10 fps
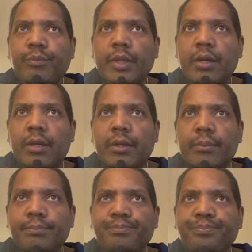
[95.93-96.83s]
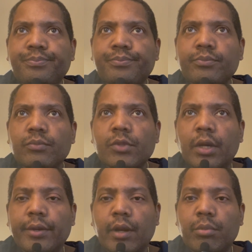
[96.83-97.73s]
um, a
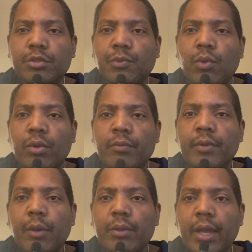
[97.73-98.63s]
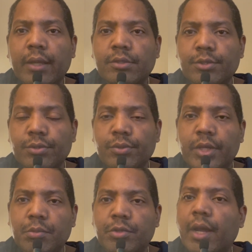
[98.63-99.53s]
numbers form that we had to
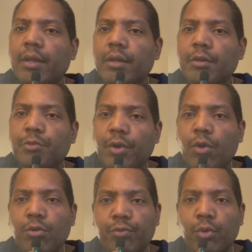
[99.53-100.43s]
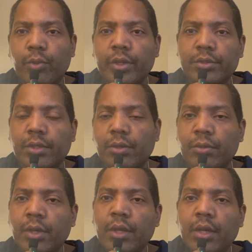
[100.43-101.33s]
keep track of for the whole 4 weeks. So
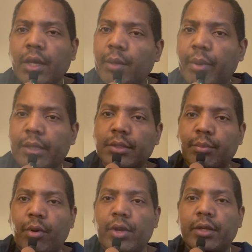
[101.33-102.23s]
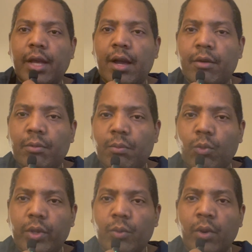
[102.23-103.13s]
it basically broke it down:
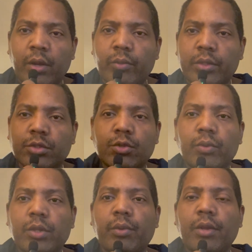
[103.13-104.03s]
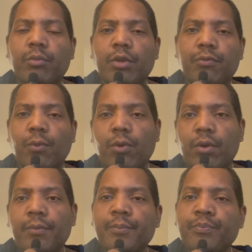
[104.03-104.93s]
week 1, week 2, week 3, and week
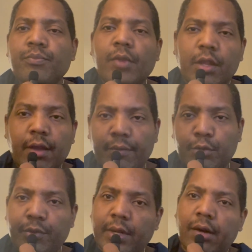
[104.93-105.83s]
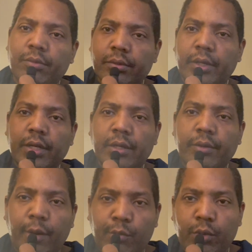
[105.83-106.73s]
4. And you have to fill out
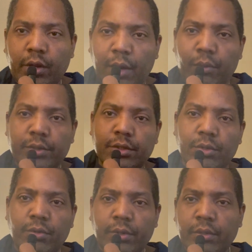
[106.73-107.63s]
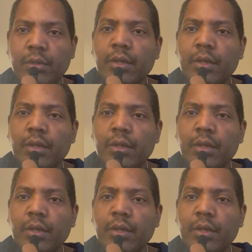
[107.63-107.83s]
every week like what you're doing,